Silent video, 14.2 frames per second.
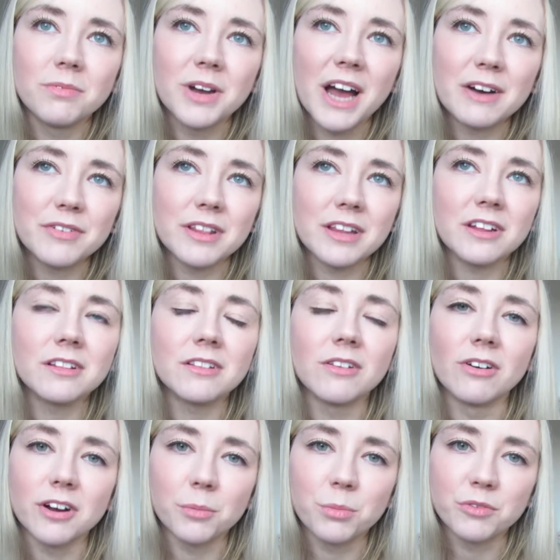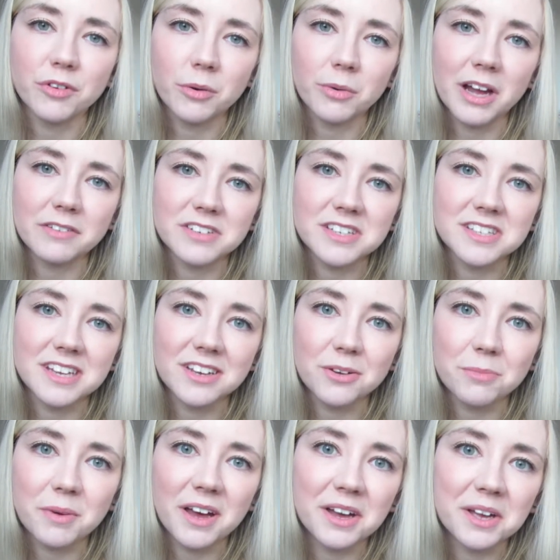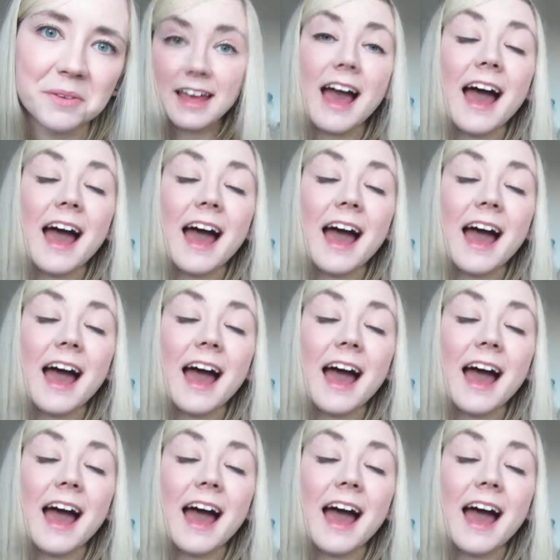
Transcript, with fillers: we have a little longer before we have to say goodbye.